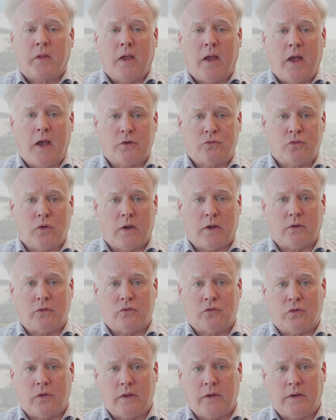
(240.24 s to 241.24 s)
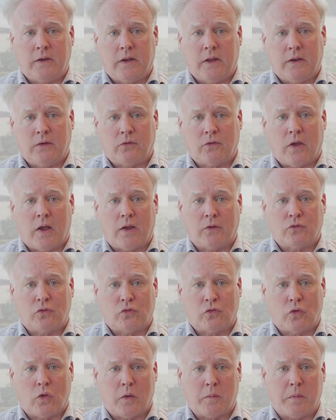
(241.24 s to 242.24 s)
hydralazine and
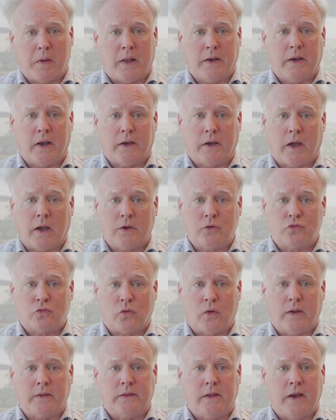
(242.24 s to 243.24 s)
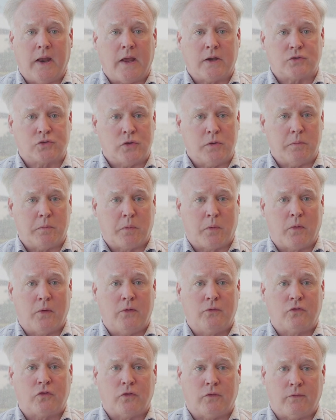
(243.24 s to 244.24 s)
isosorbitol dinitrate that actually
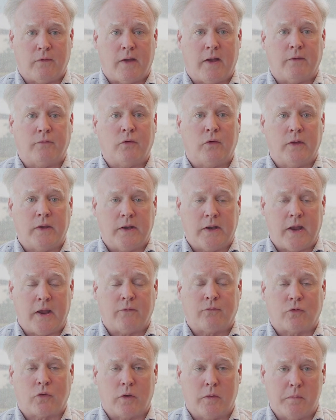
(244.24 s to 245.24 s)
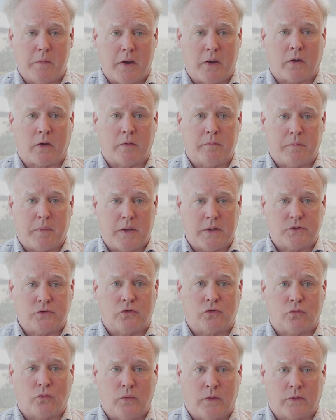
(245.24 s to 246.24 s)
improves survival in African American
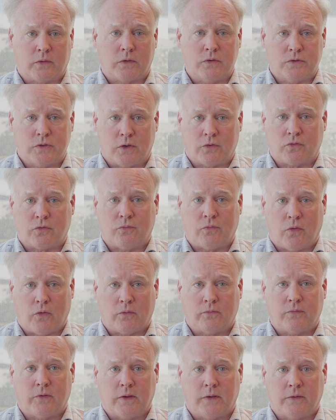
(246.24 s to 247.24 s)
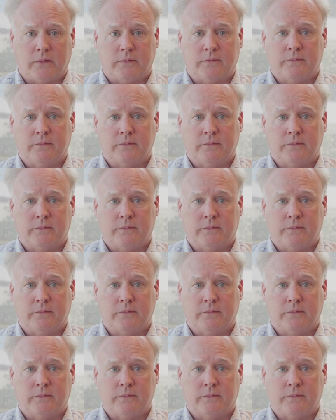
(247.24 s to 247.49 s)
patients with congestive heart failure.